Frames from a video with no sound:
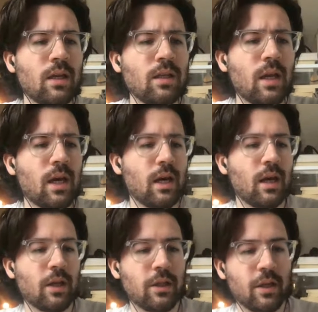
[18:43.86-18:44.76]
Yeah,
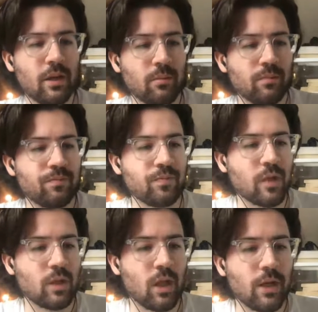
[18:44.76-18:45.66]
I think I'm
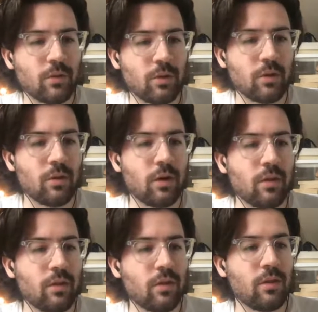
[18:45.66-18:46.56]
aligned with you
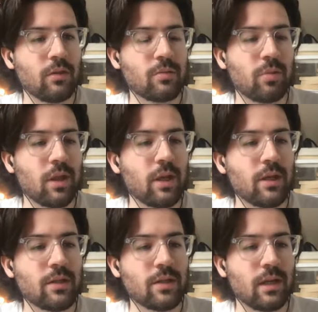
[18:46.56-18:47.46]
on those
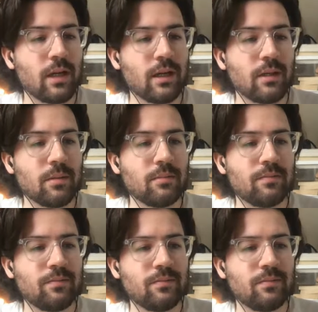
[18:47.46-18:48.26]
plays. To